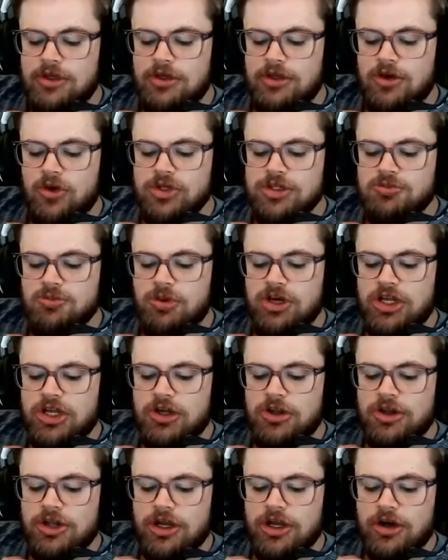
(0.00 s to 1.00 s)
It's pretty
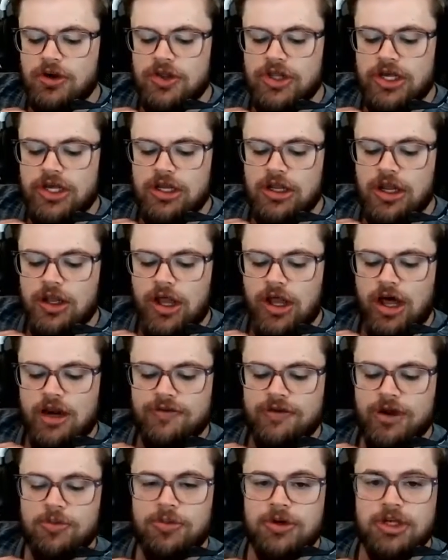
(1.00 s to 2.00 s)
clear that a lot
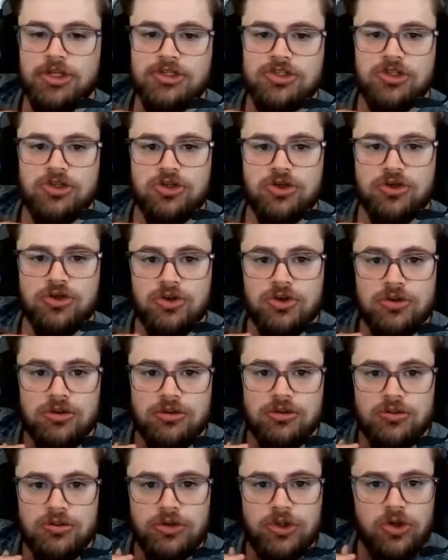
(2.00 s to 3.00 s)
of companies do,
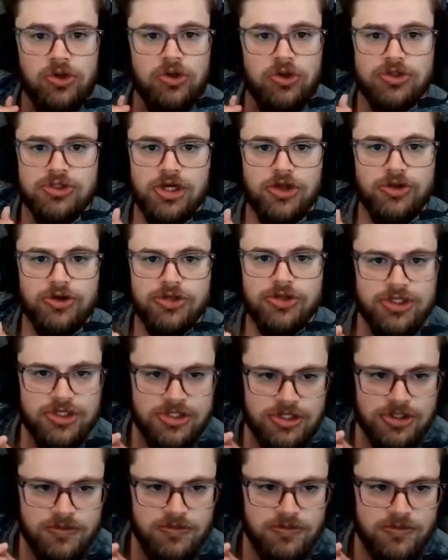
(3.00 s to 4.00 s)
use other
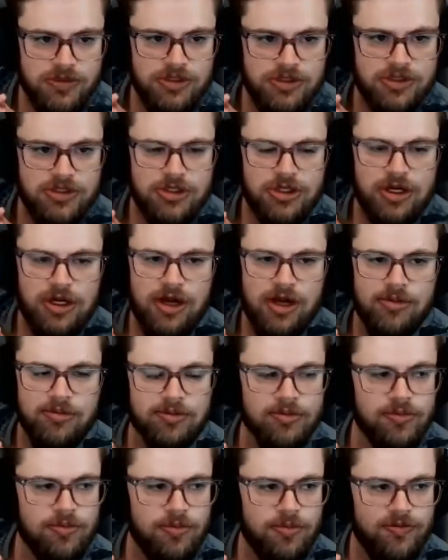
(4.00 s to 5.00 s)
systems
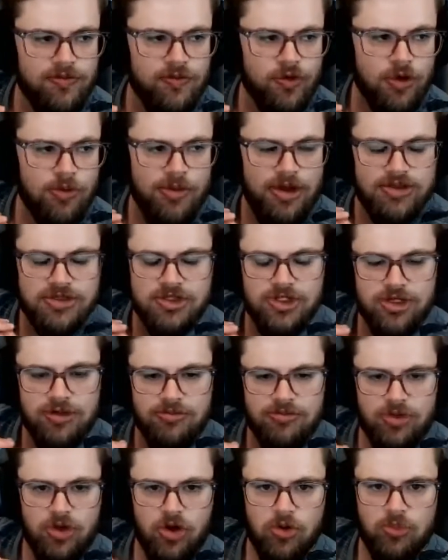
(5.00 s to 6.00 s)
for messaging,
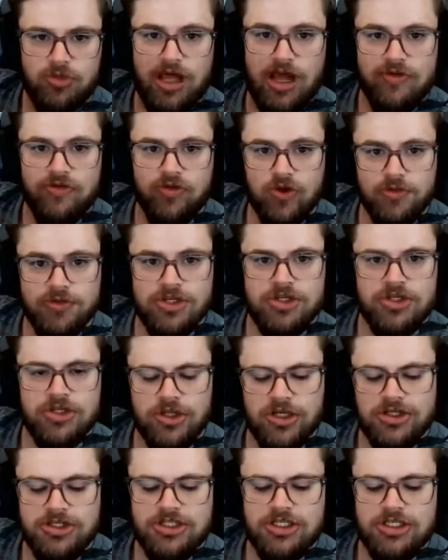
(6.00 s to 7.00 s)
platform
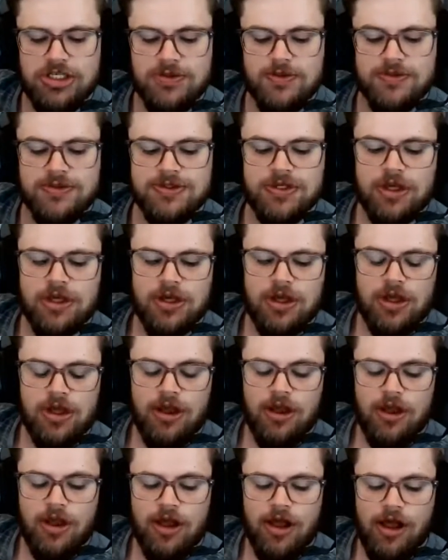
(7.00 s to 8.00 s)
centralized teams.
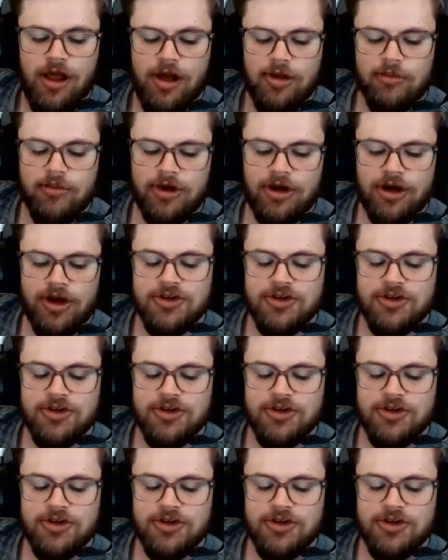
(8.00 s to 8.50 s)
But it